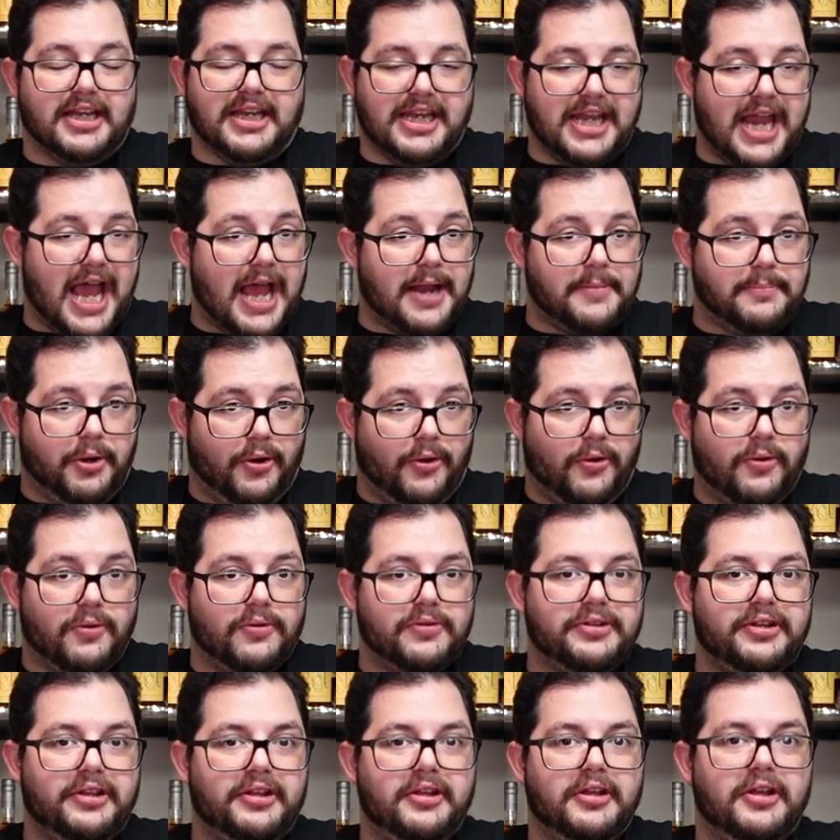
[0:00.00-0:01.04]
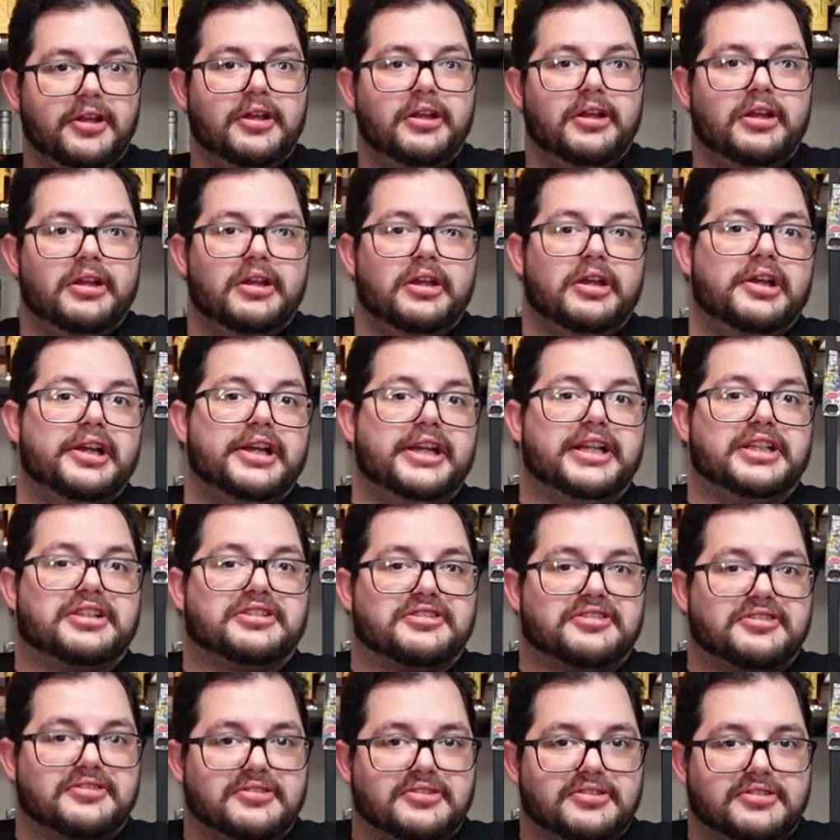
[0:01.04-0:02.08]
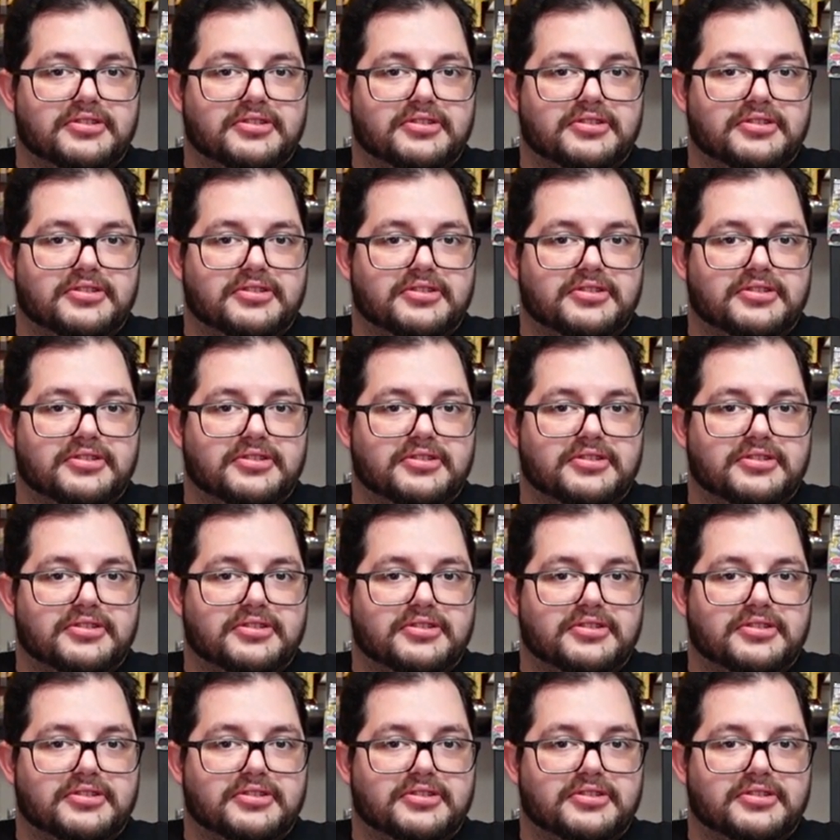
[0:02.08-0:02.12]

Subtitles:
Not bold. It's